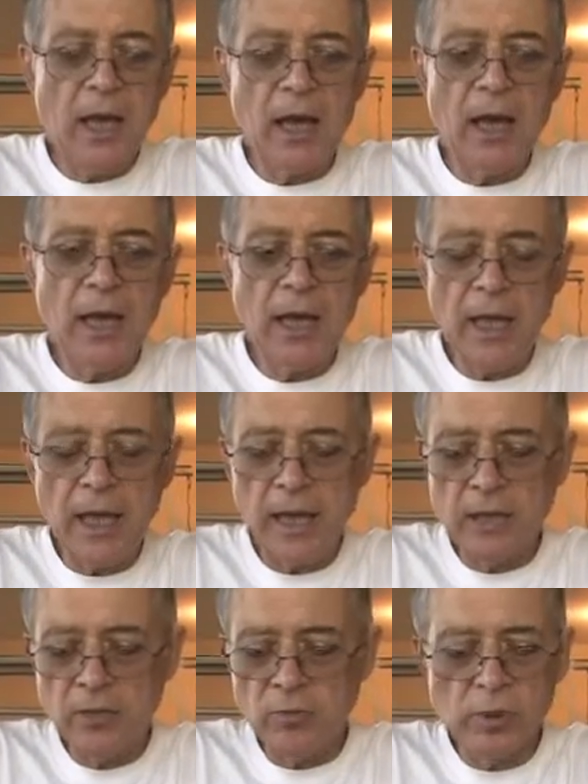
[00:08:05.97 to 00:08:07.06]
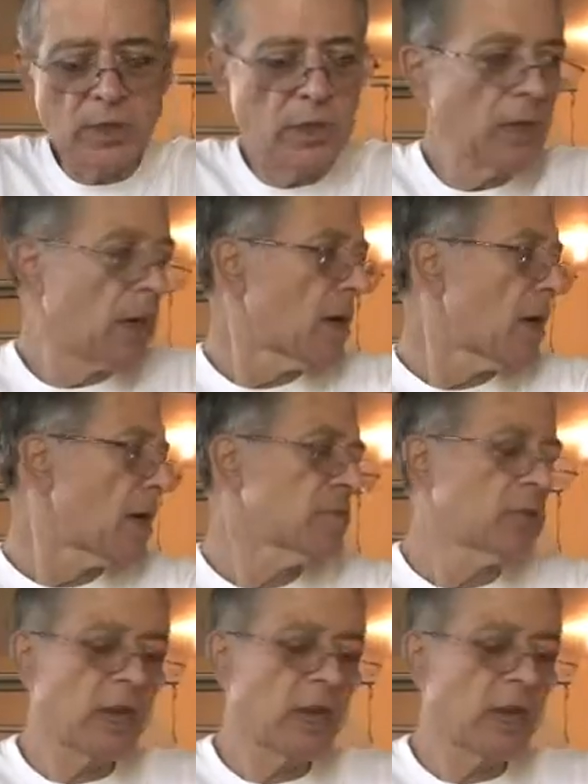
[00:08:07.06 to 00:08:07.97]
uh, and we uh,